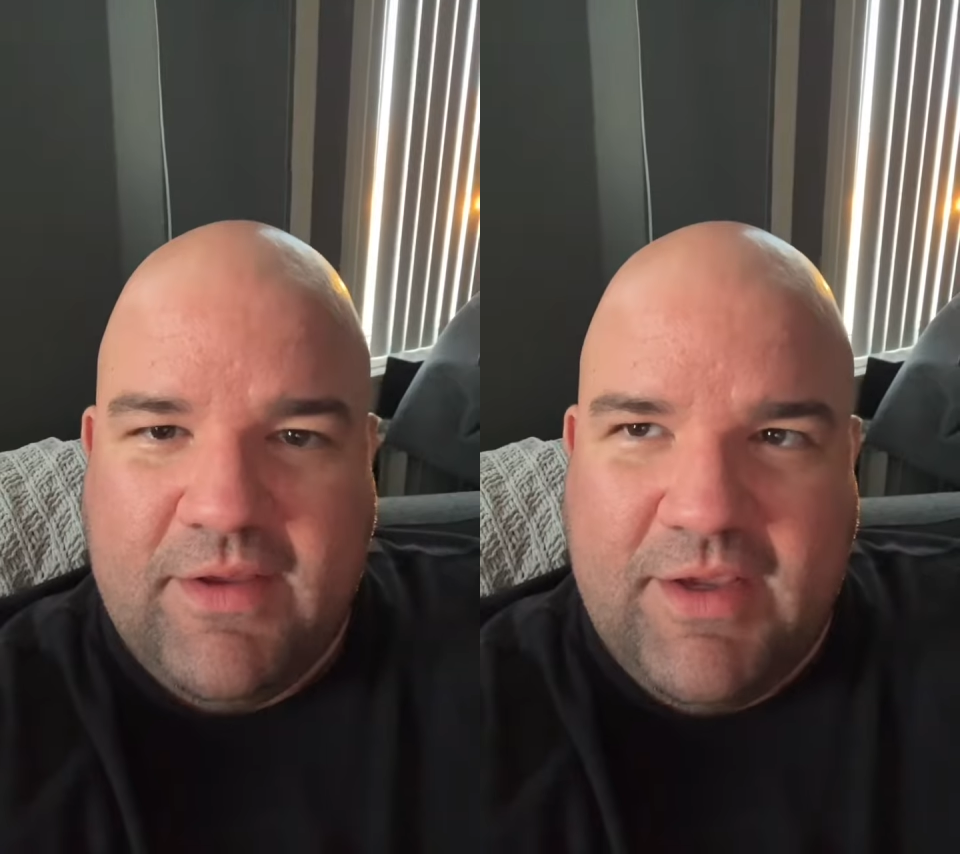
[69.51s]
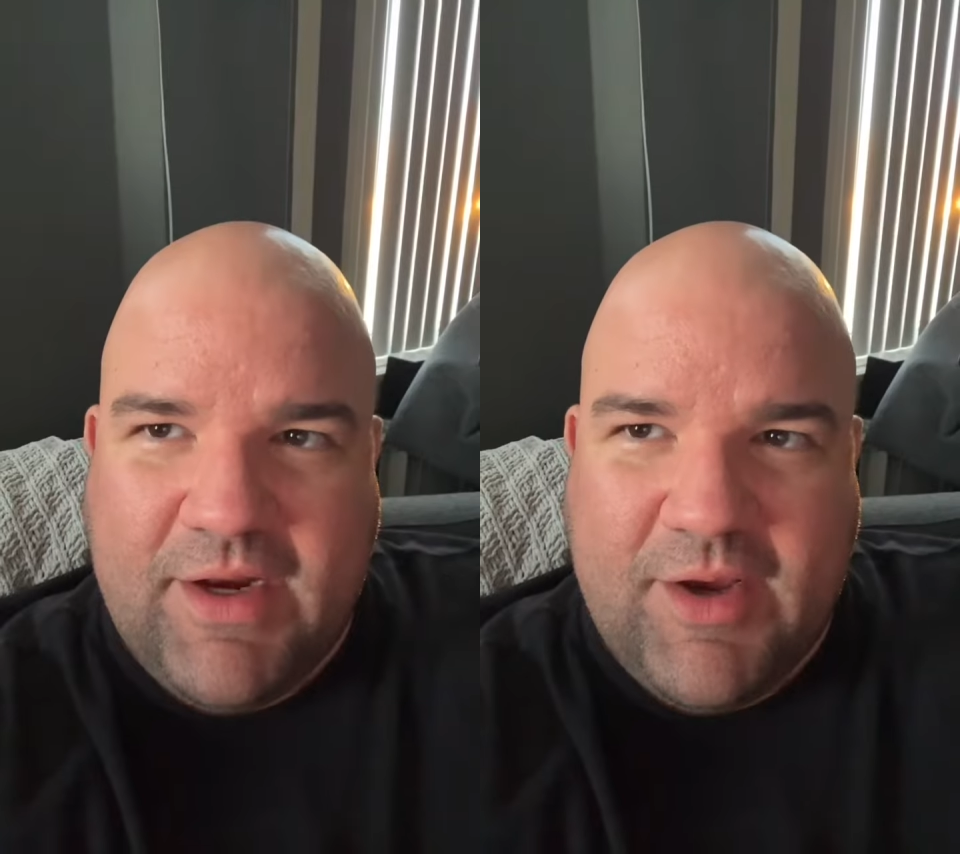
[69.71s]

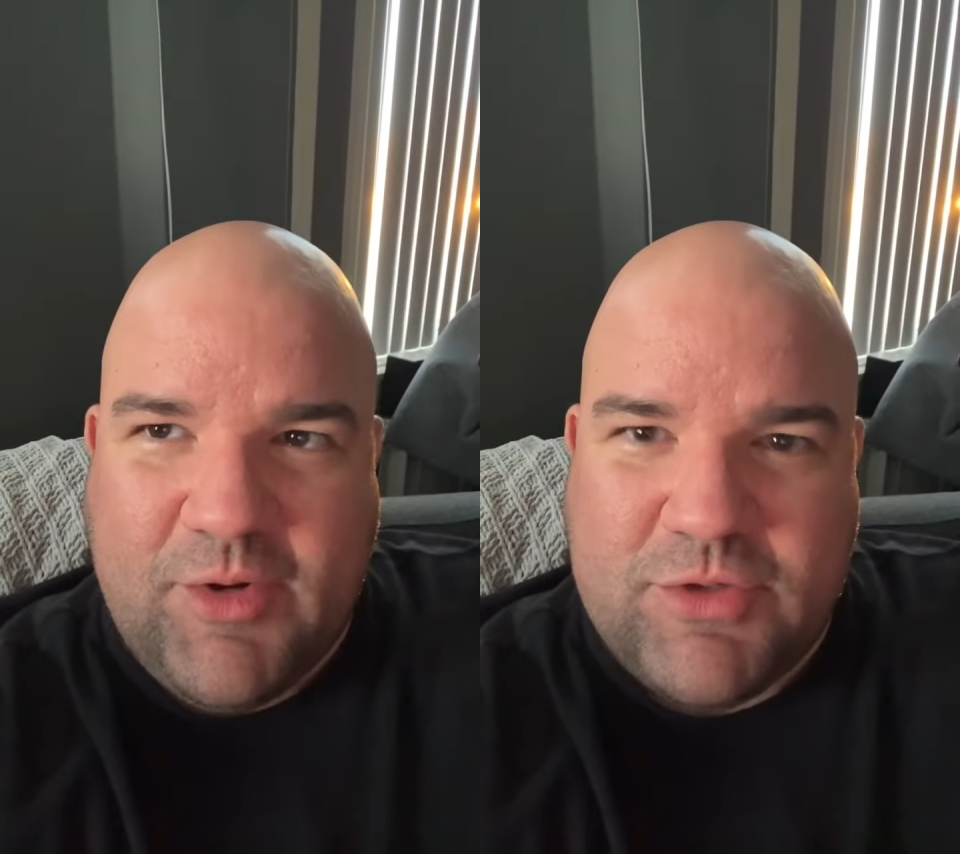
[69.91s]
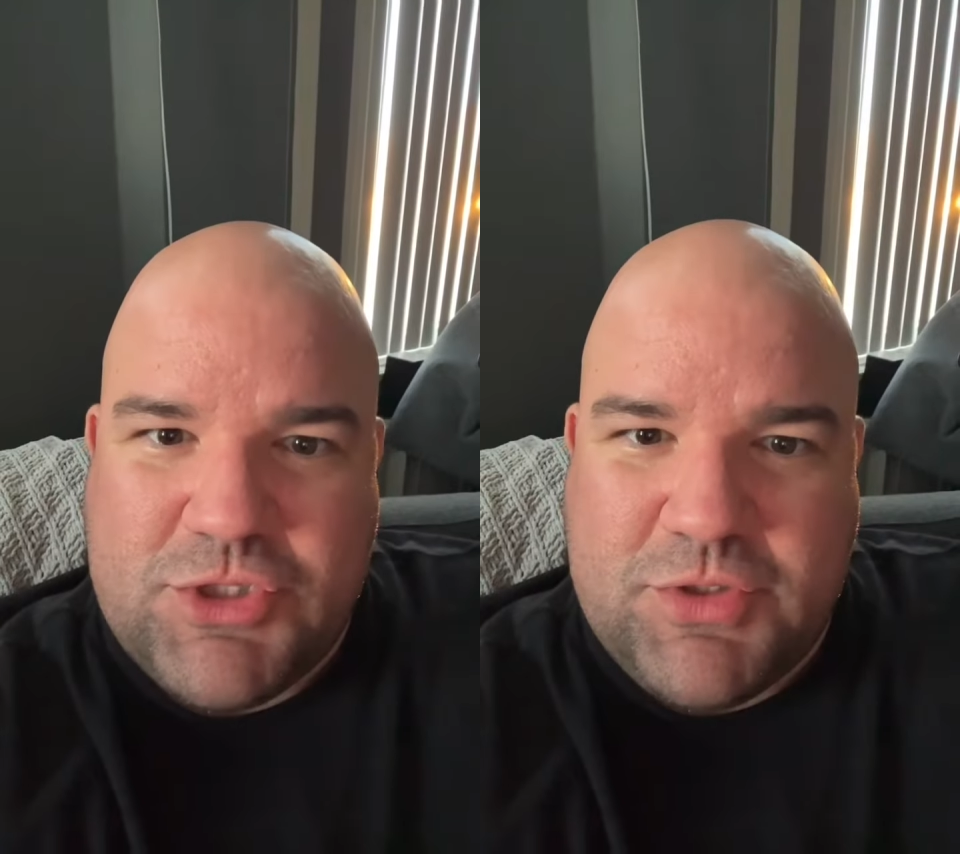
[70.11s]
you
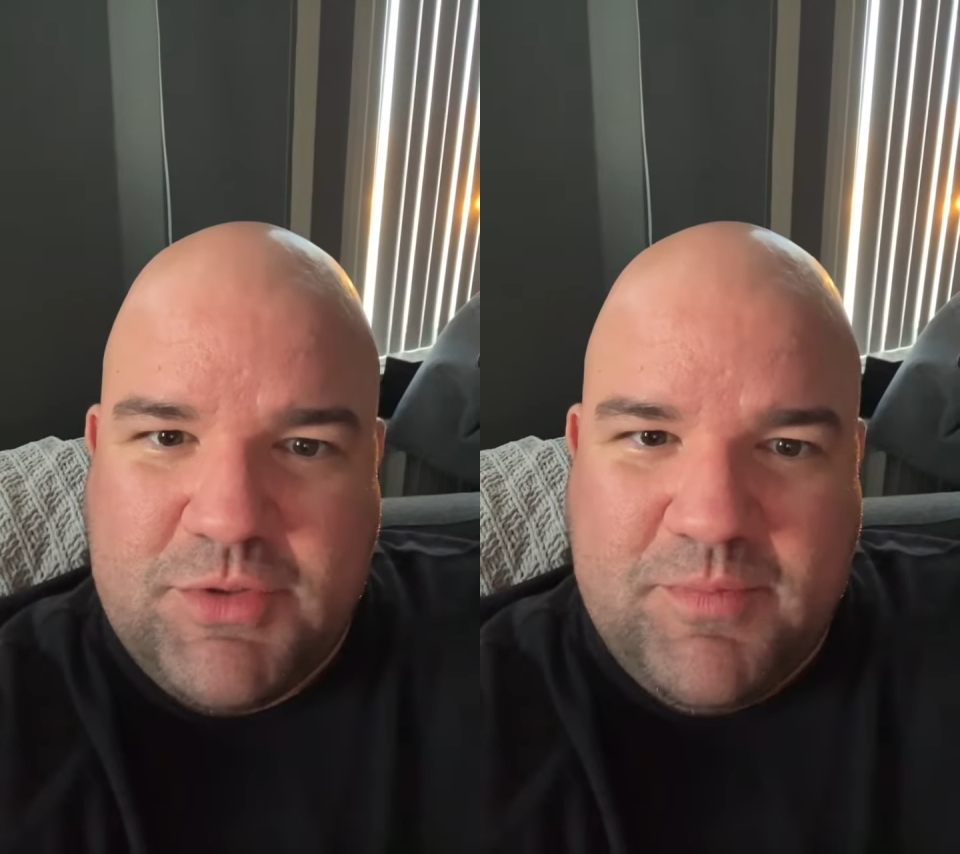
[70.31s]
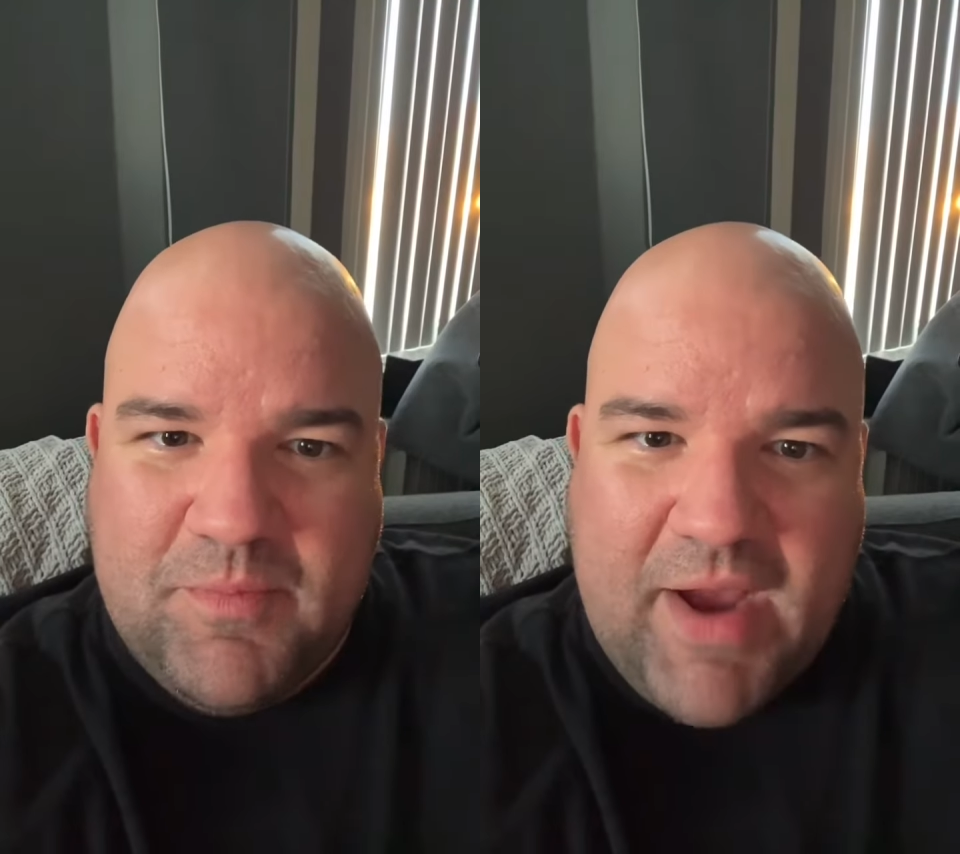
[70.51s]
know,
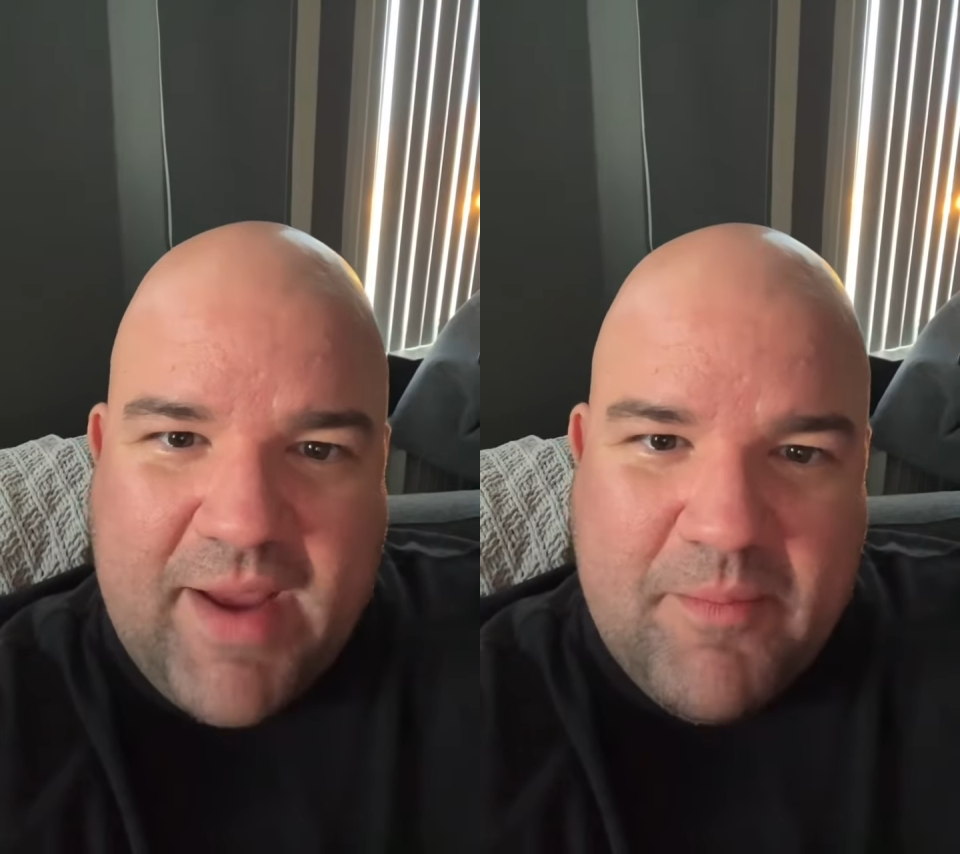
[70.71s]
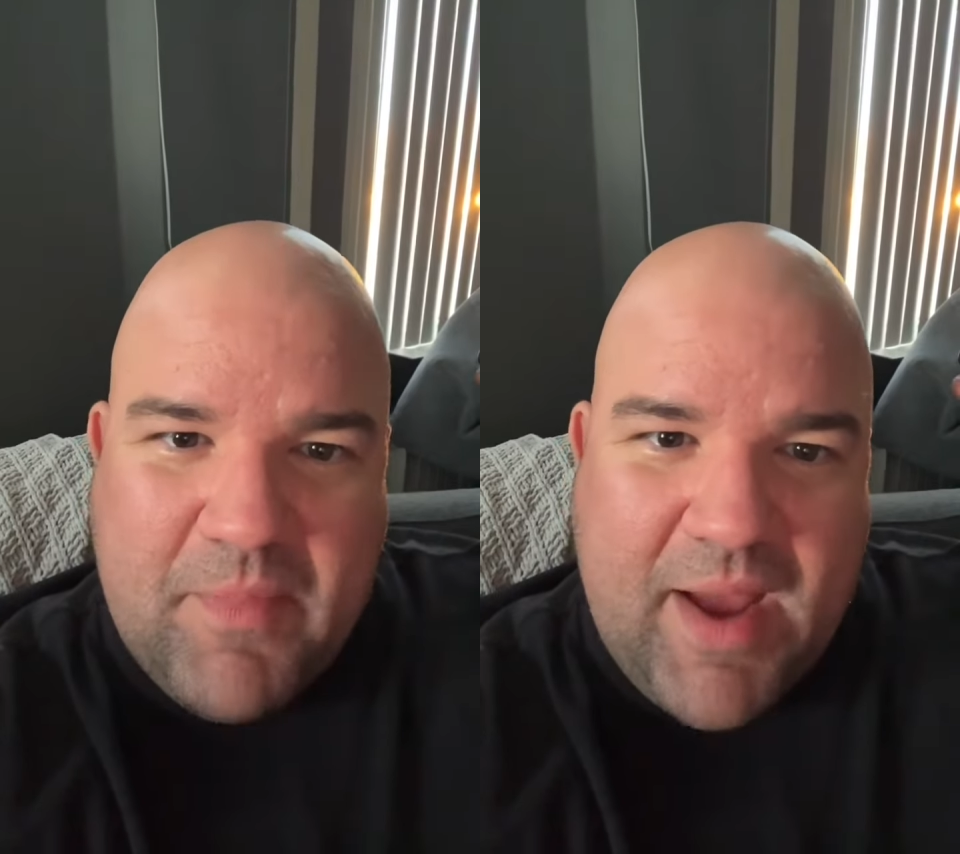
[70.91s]

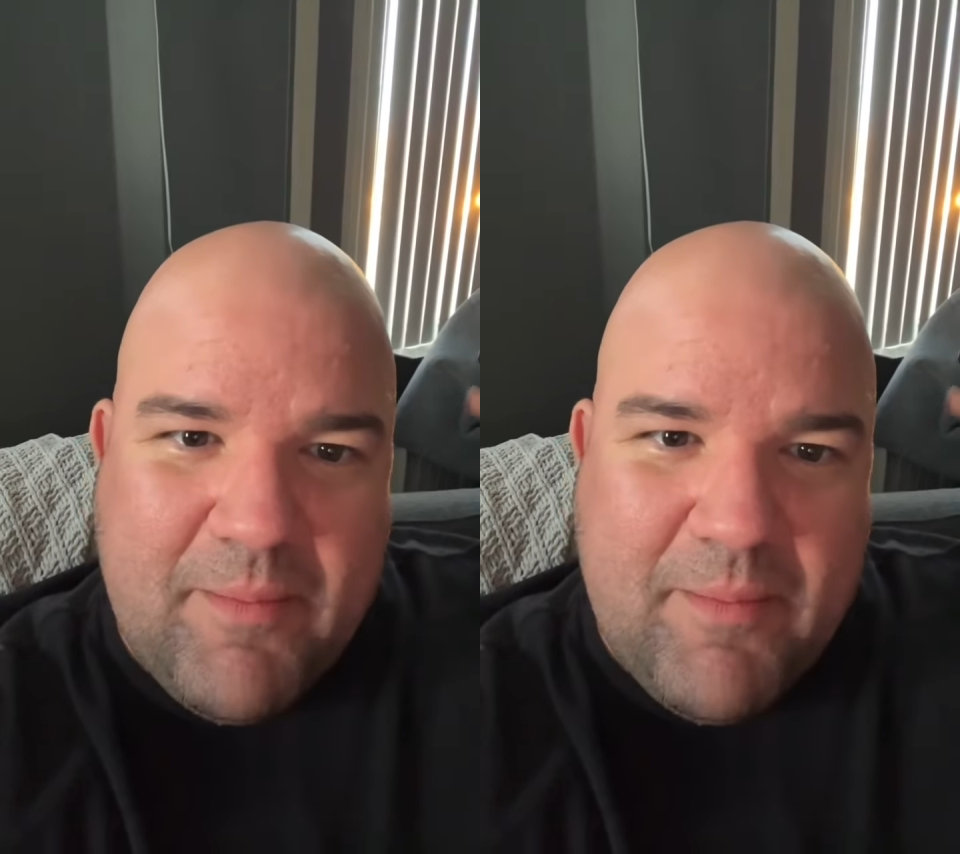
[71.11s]
my my